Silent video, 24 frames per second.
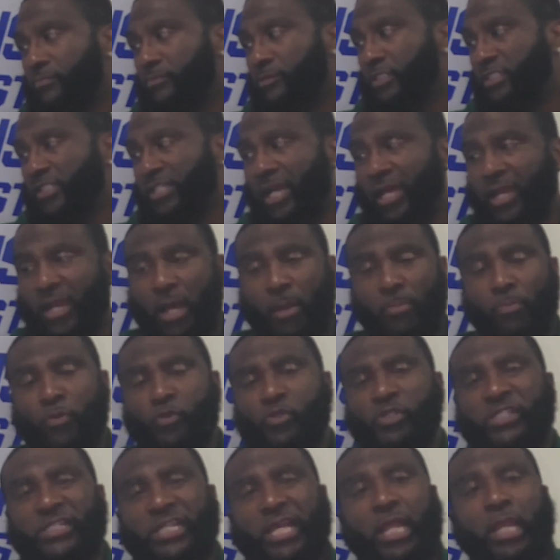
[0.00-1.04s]
Shout out
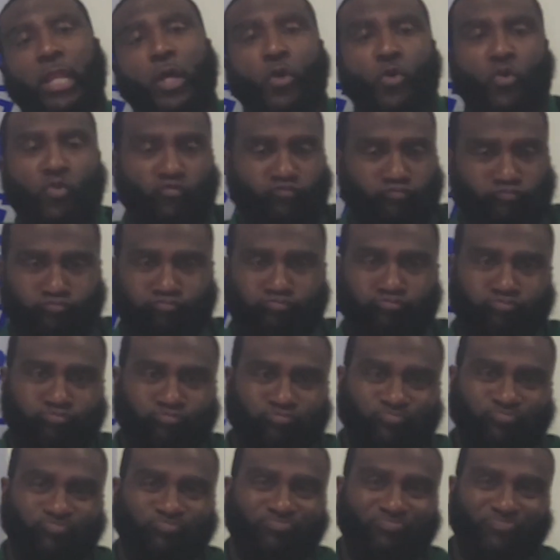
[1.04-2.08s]
Bustelo.
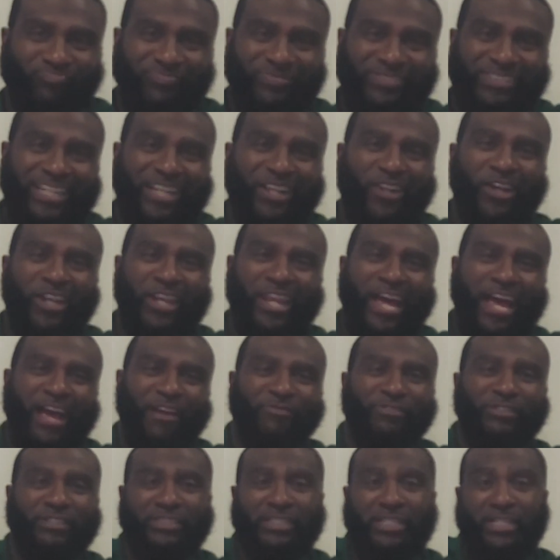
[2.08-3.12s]
They're going to
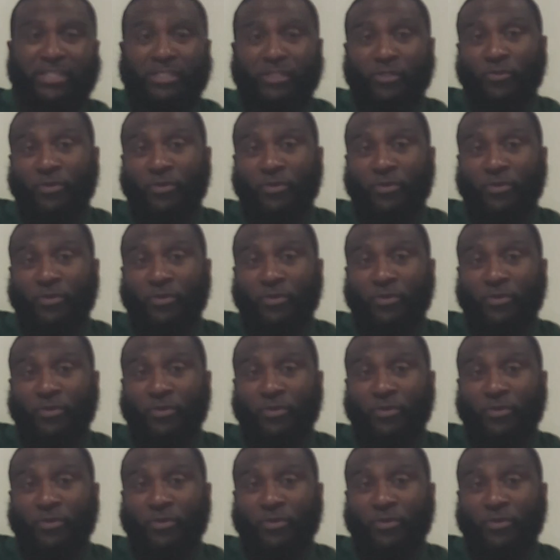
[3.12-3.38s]
laugh at this.